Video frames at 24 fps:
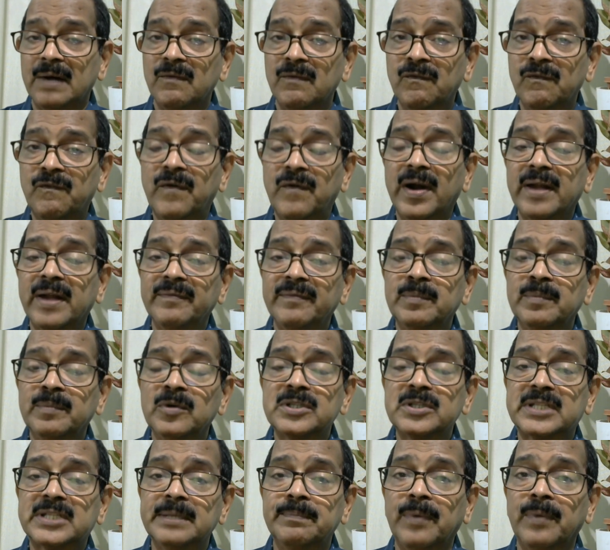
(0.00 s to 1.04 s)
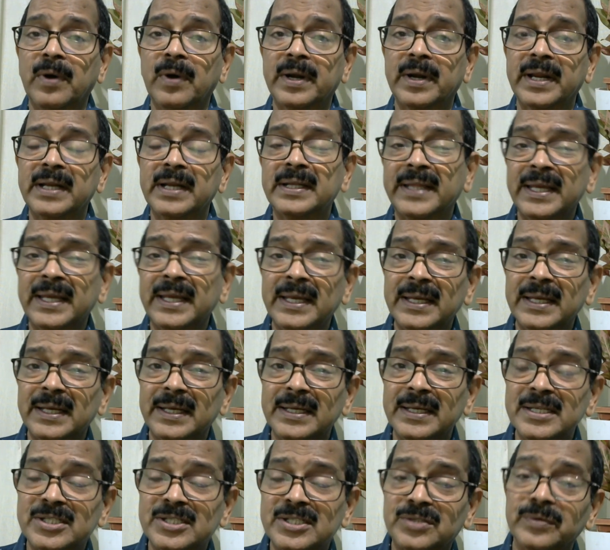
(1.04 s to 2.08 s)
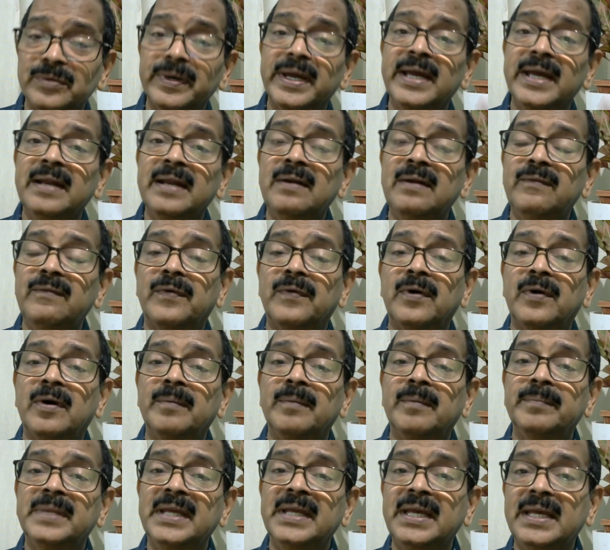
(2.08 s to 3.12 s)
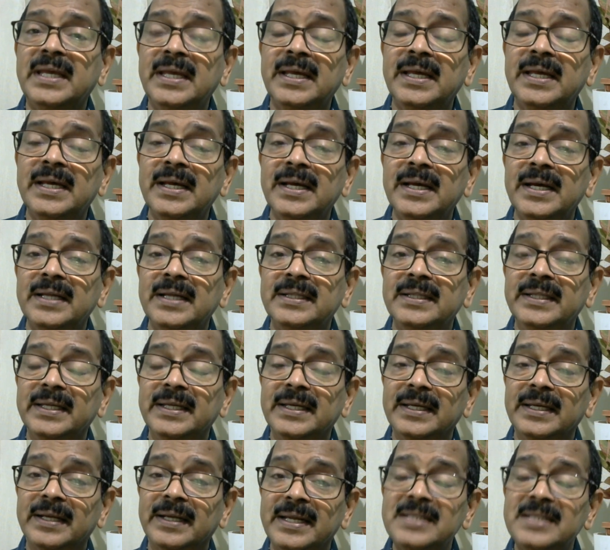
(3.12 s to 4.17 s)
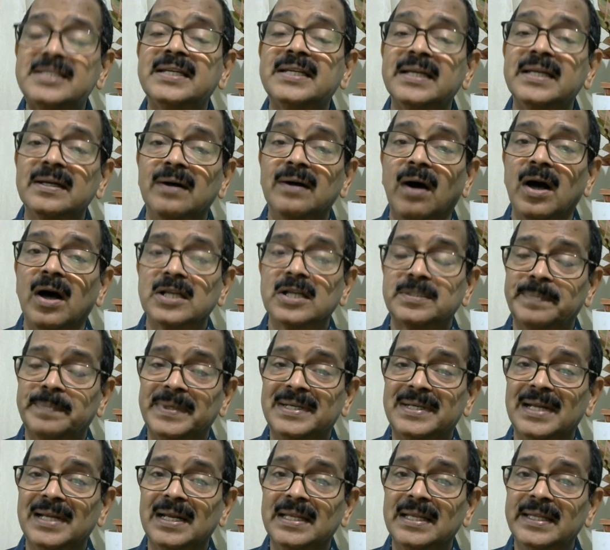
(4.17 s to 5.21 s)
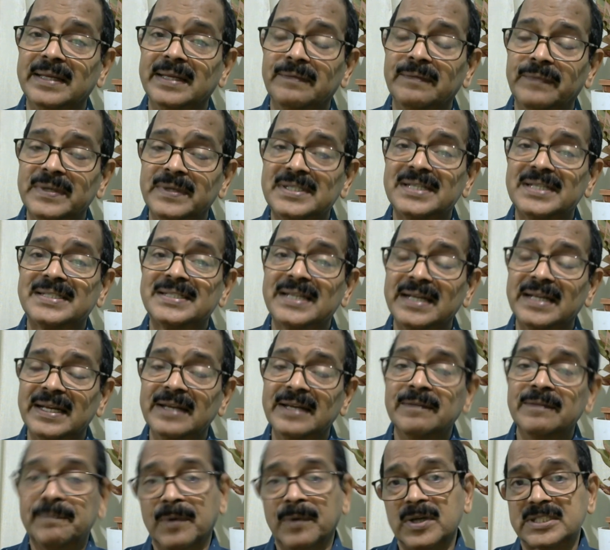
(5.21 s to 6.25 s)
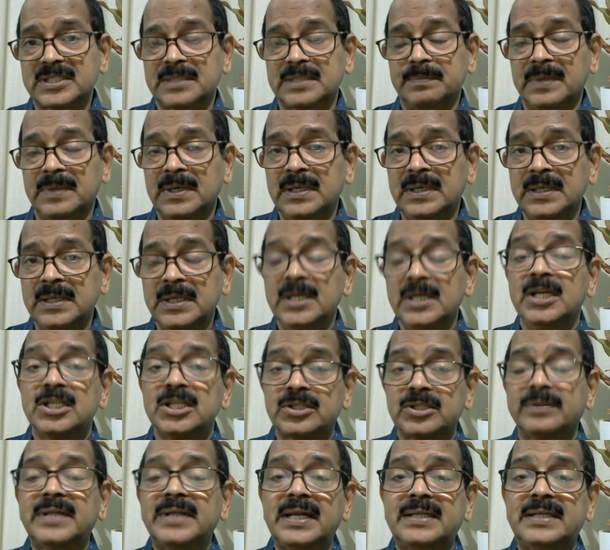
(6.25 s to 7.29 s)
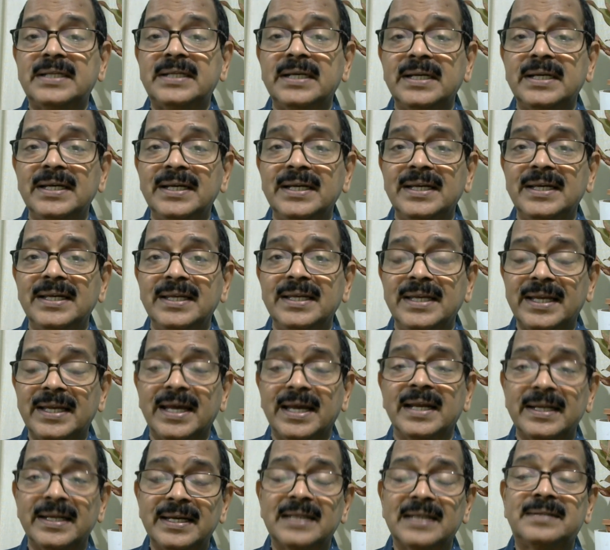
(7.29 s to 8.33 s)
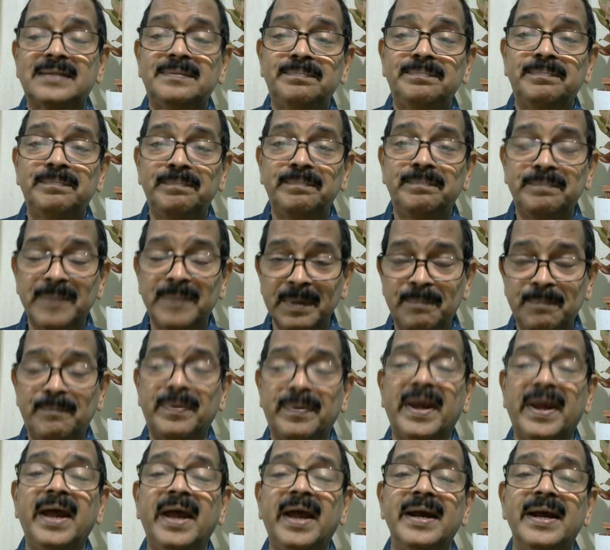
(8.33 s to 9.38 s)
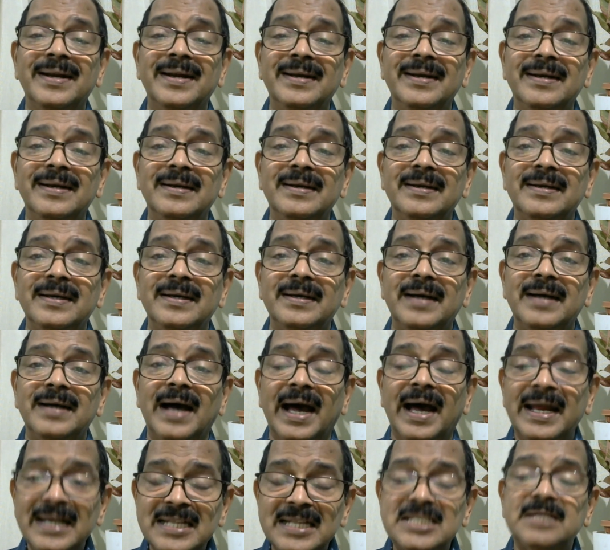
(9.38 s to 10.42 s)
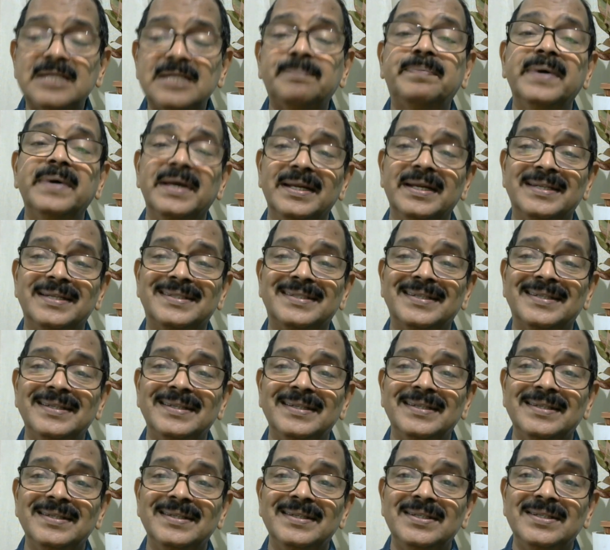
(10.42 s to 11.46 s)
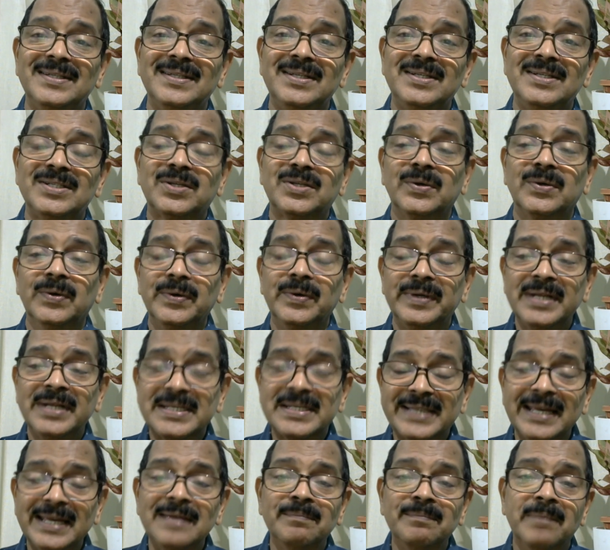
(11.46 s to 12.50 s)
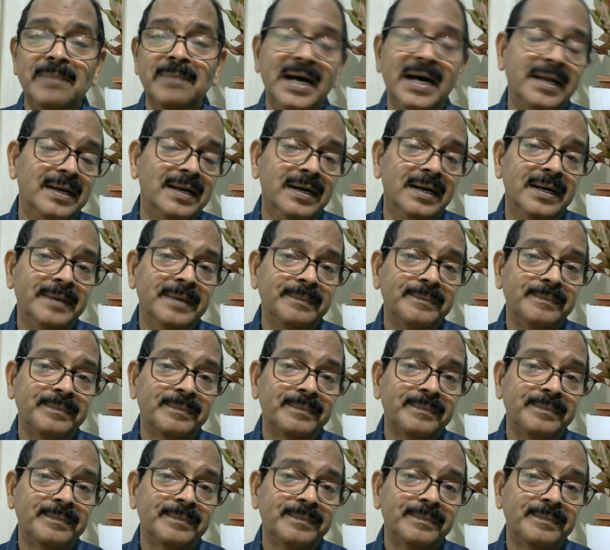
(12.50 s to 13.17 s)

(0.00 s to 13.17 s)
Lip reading: One of the most important thing is to inform the reaching hospital, the physician if possible, so that he can get prepared, anticipate. So in the same manner,